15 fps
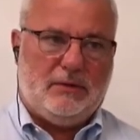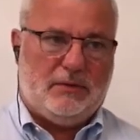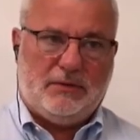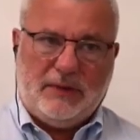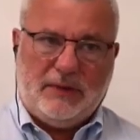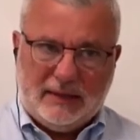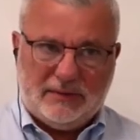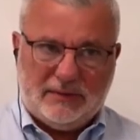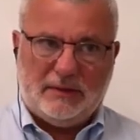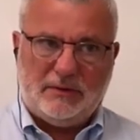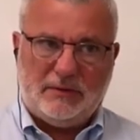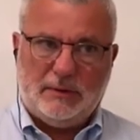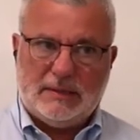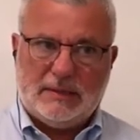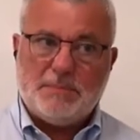think that
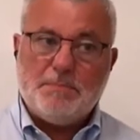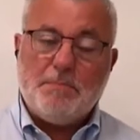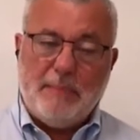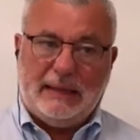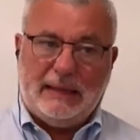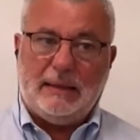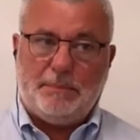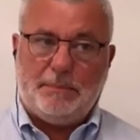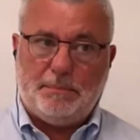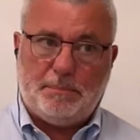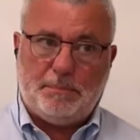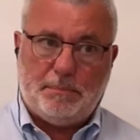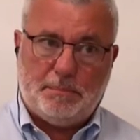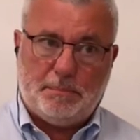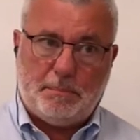there is many
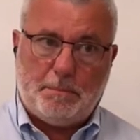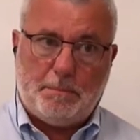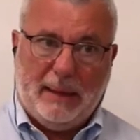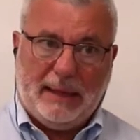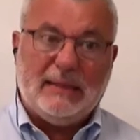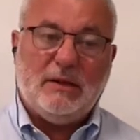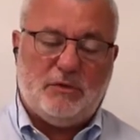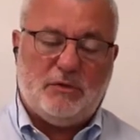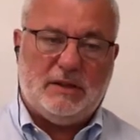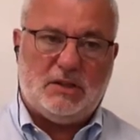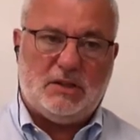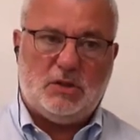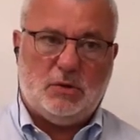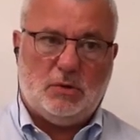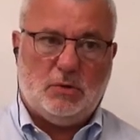benefits
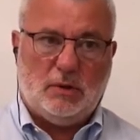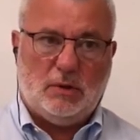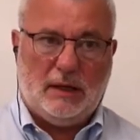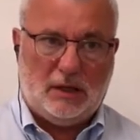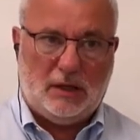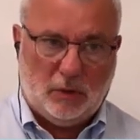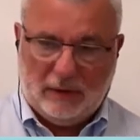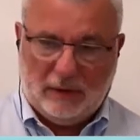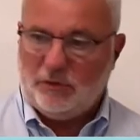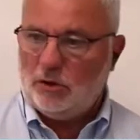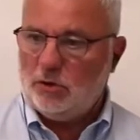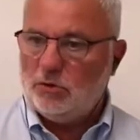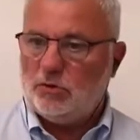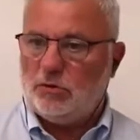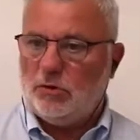to UF
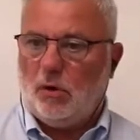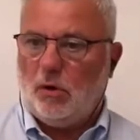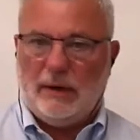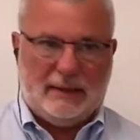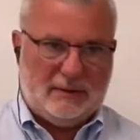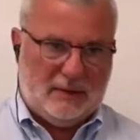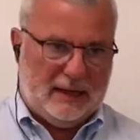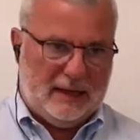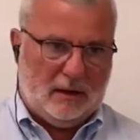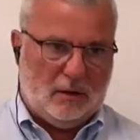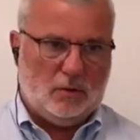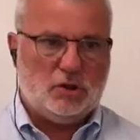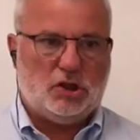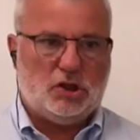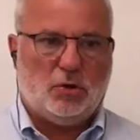control, and they are
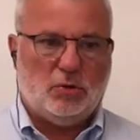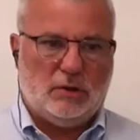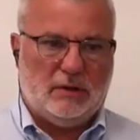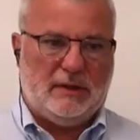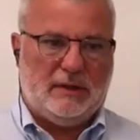all shown on